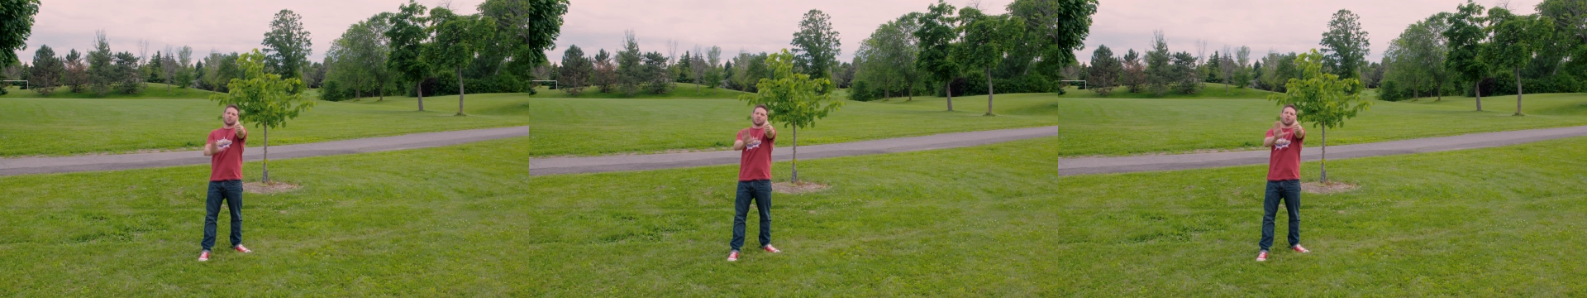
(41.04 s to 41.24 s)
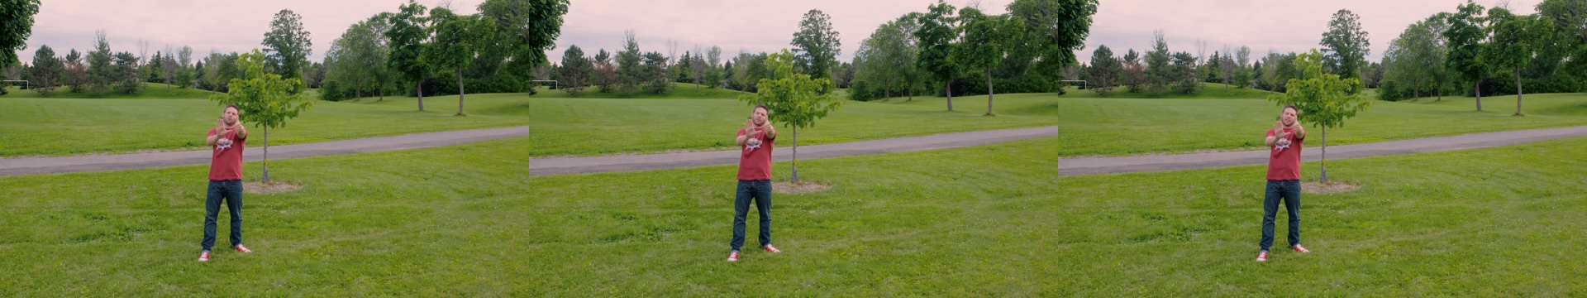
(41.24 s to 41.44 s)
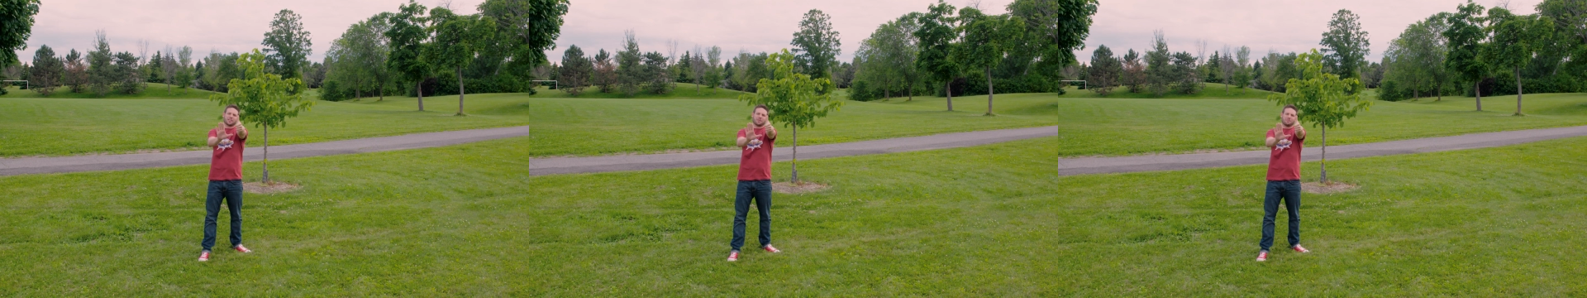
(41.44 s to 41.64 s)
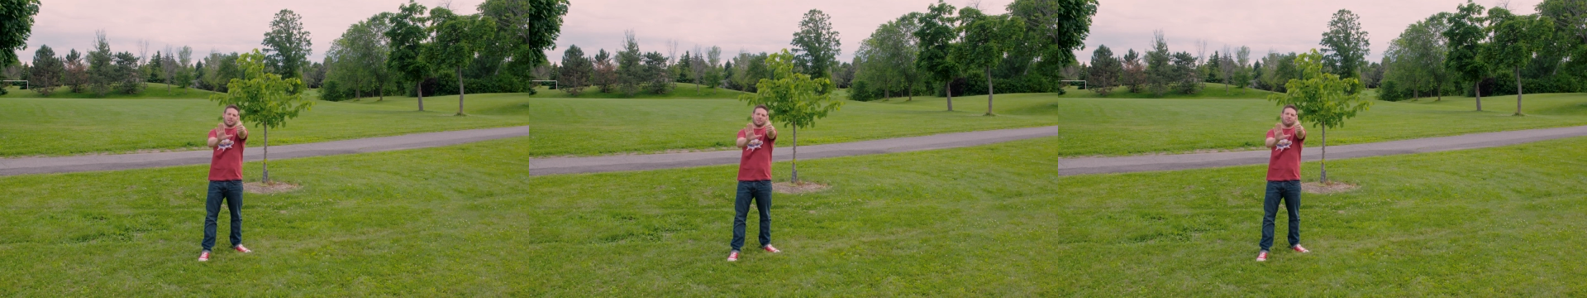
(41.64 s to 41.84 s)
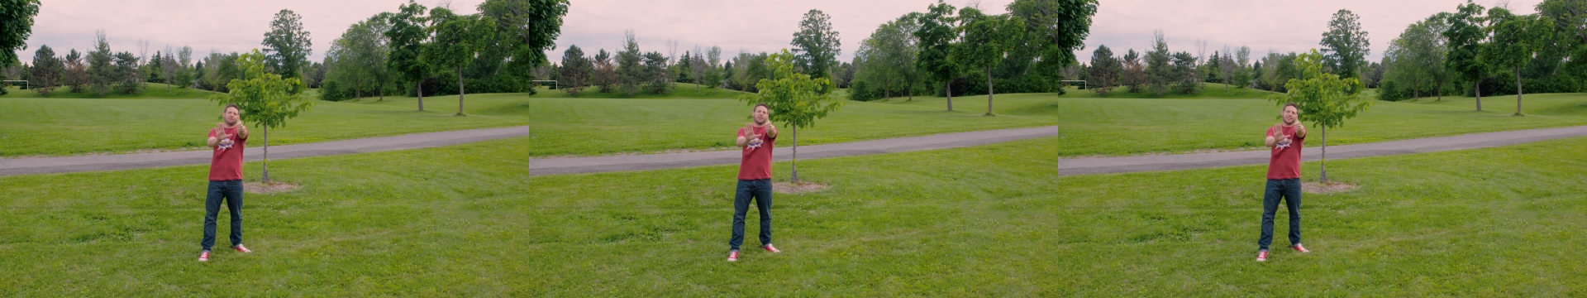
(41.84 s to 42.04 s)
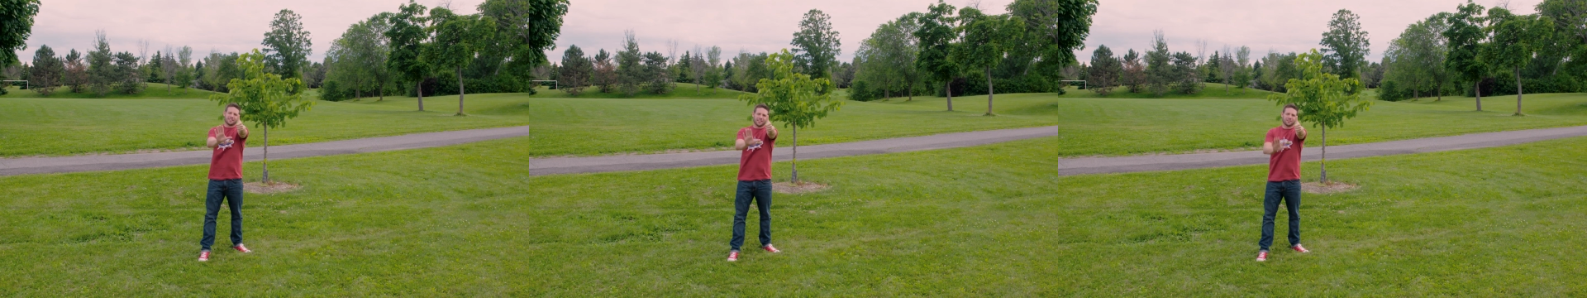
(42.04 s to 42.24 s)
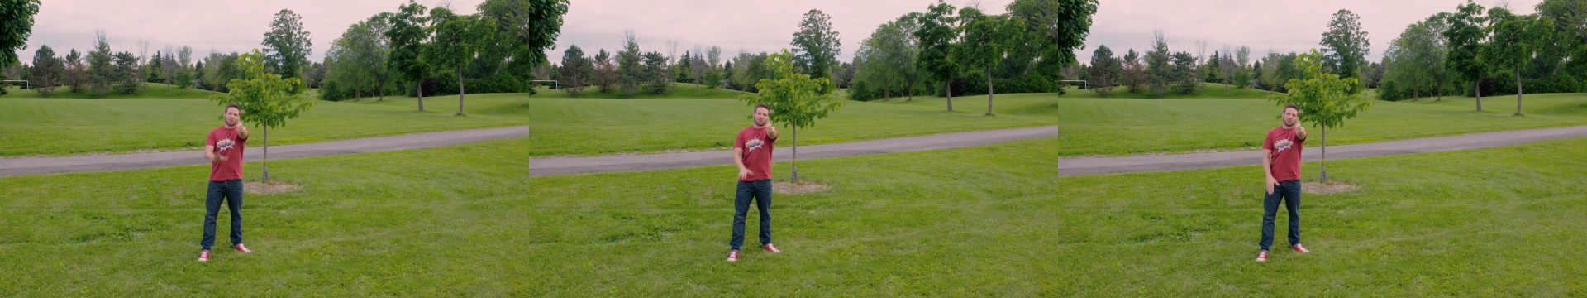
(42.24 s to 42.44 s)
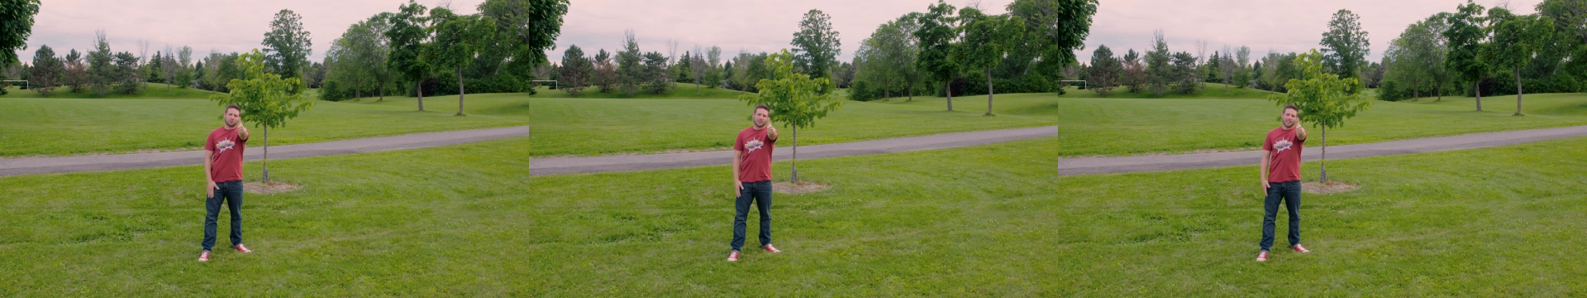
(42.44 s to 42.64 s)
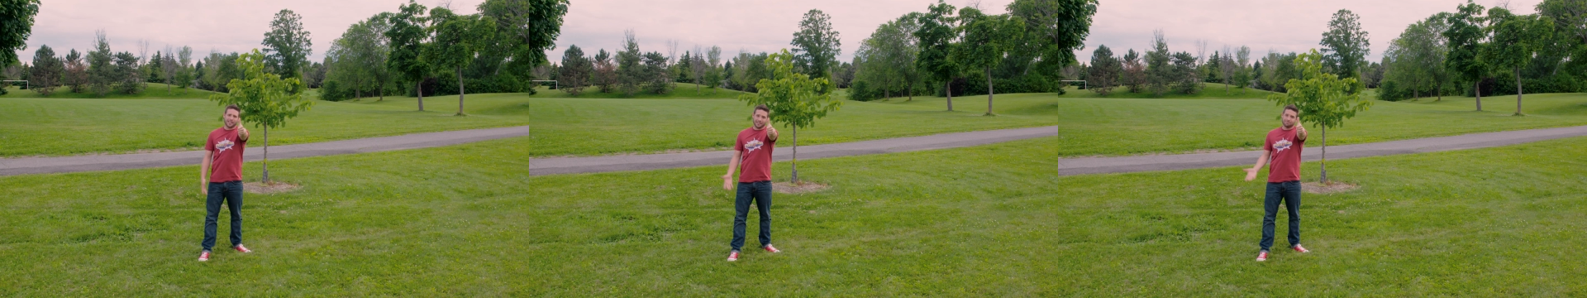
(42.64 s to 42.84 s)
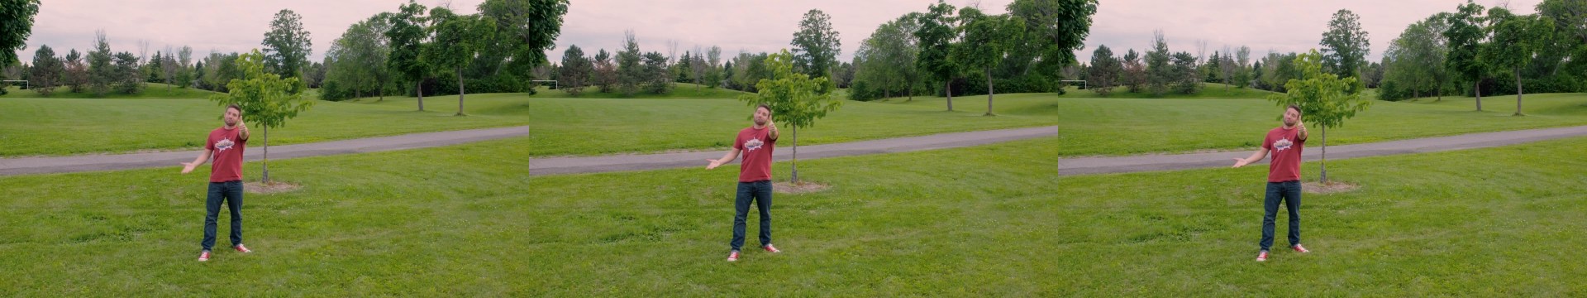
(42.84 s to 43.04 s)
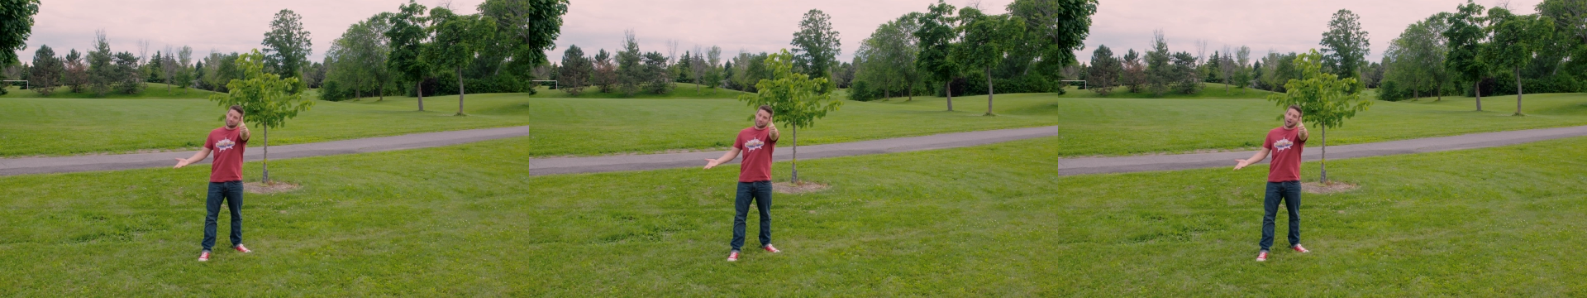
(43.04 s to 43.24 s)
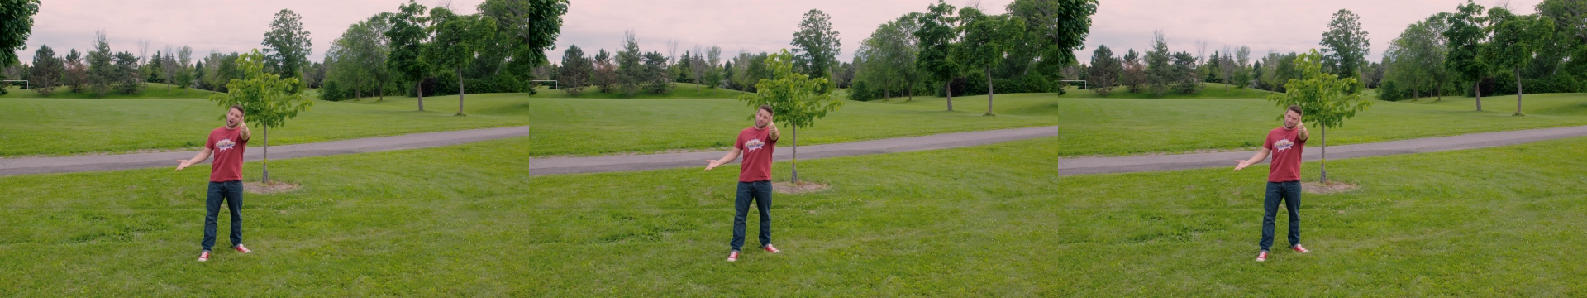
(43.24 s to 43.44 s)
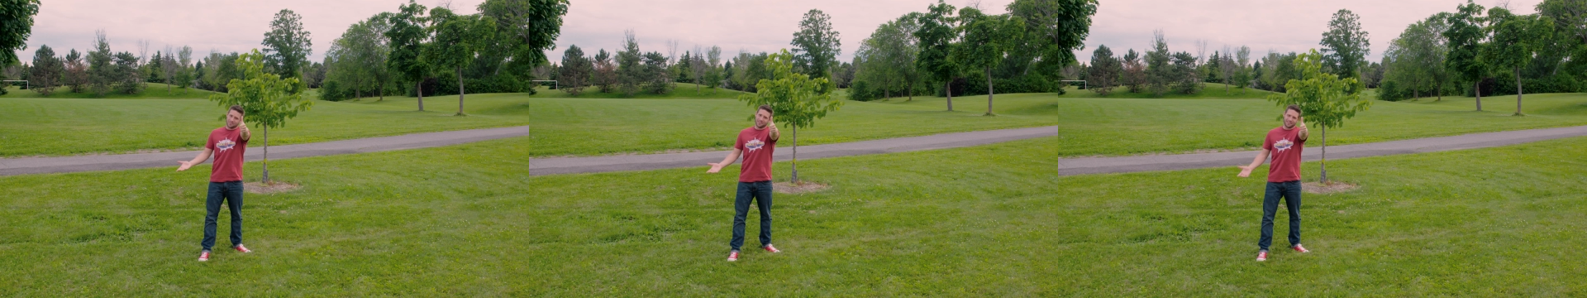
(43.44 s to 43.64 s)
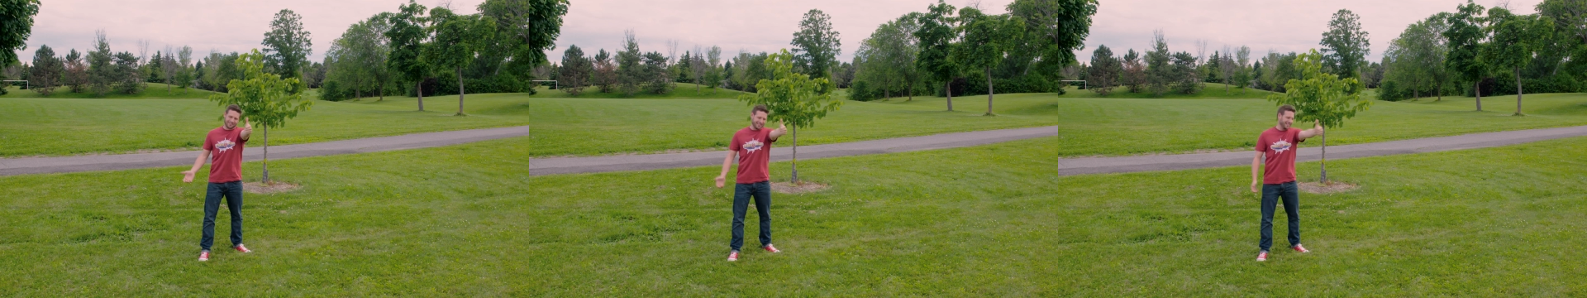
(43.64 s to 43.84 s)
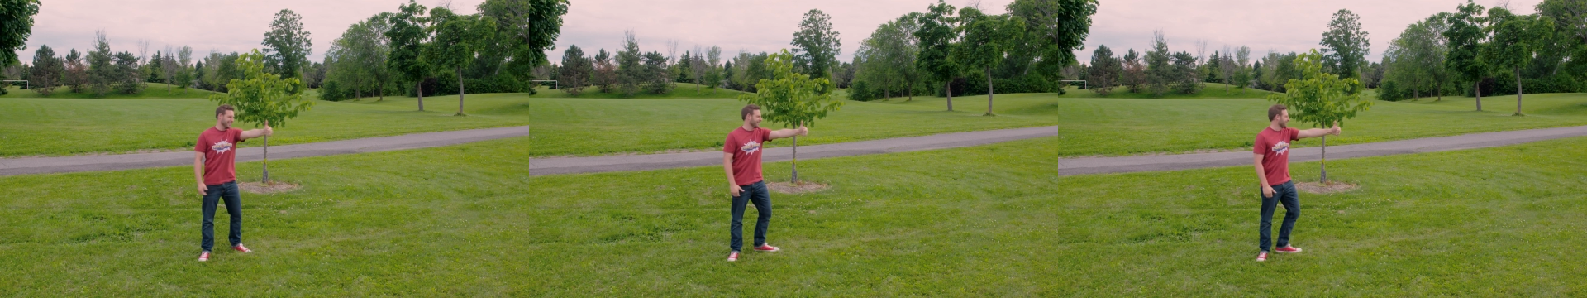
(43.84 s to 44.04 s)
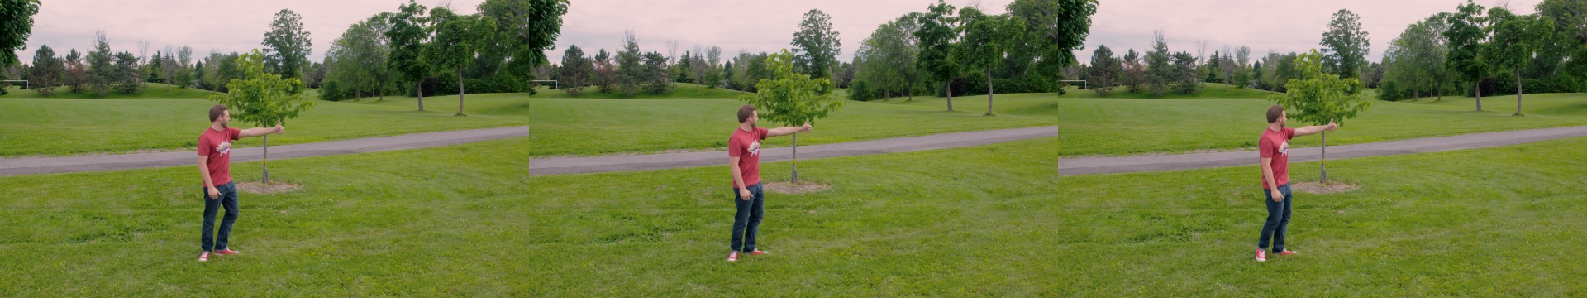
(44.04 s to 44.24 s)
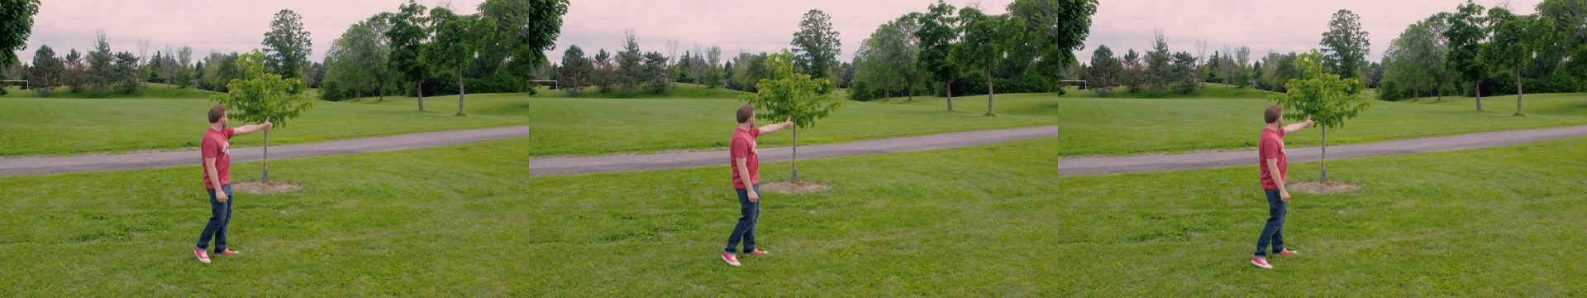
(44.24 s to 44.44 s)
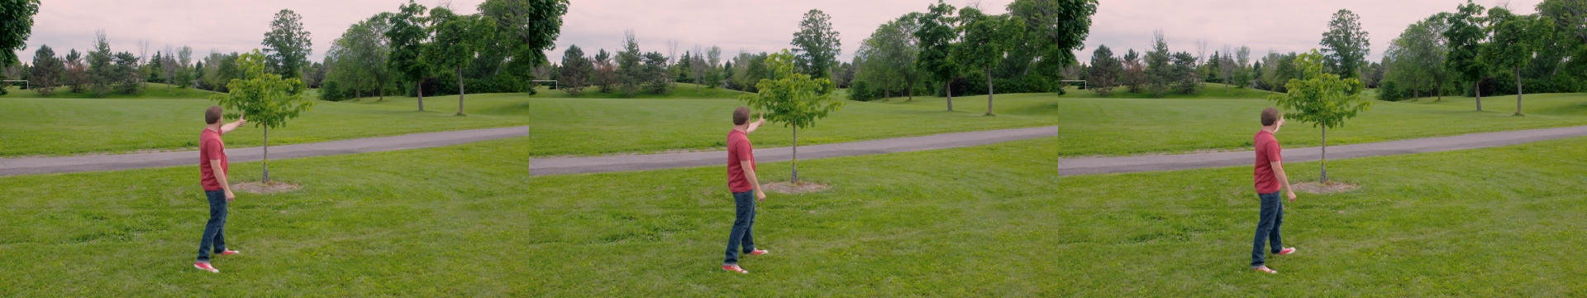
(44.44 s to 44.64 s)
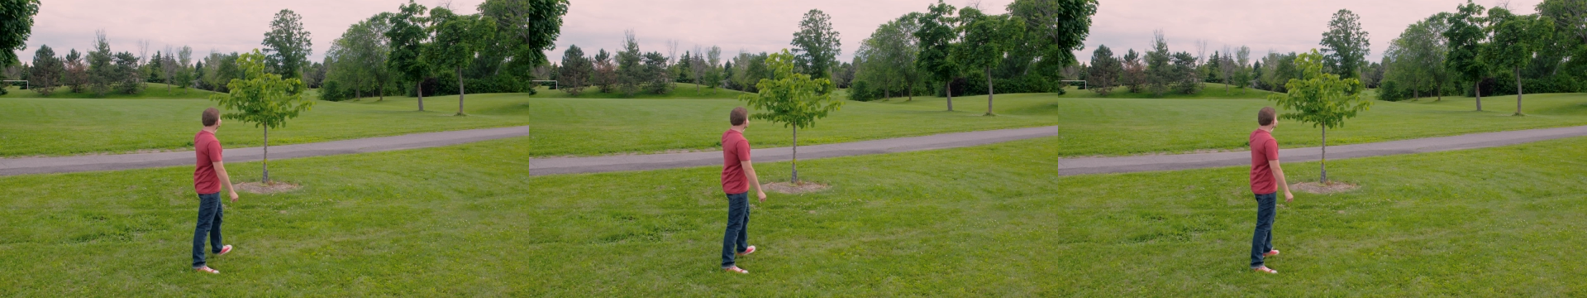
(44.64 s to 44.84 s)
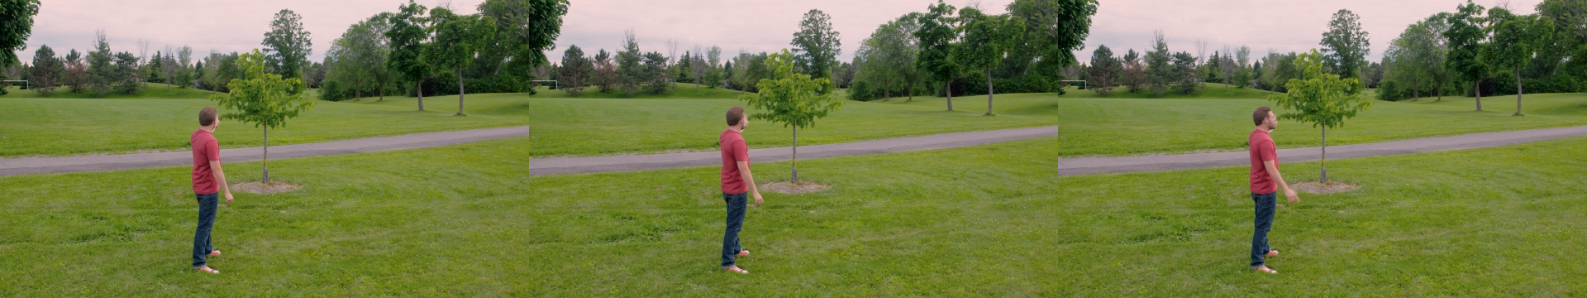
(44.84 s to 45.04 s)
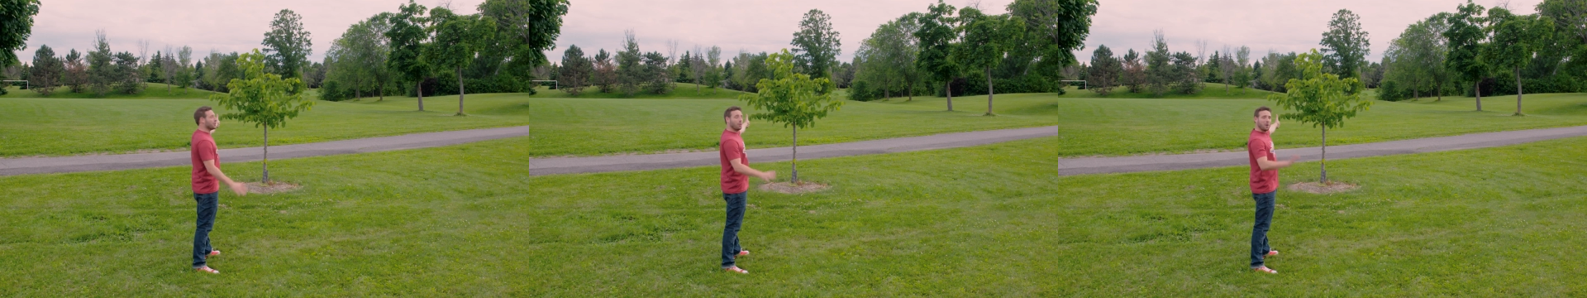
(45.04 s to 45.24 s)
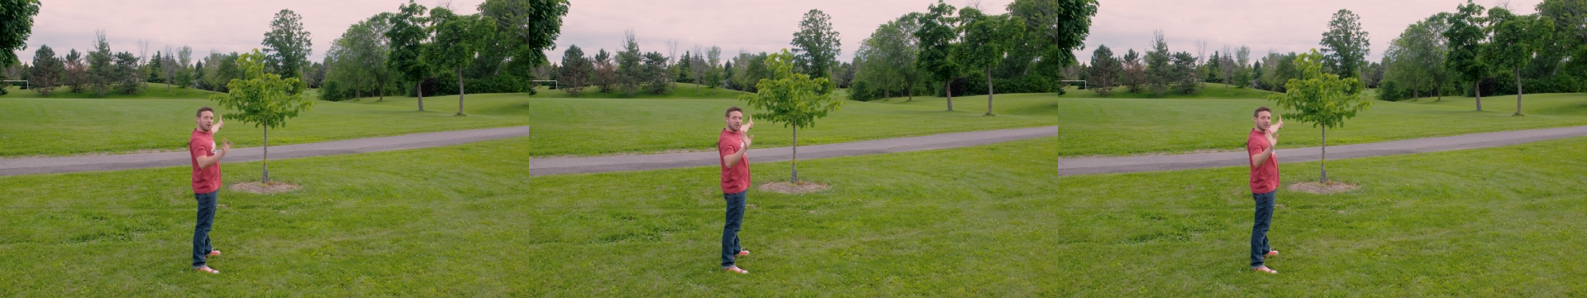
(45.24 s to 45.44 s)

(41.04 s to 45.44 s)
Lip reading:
No face is visible, so there are no lips to read.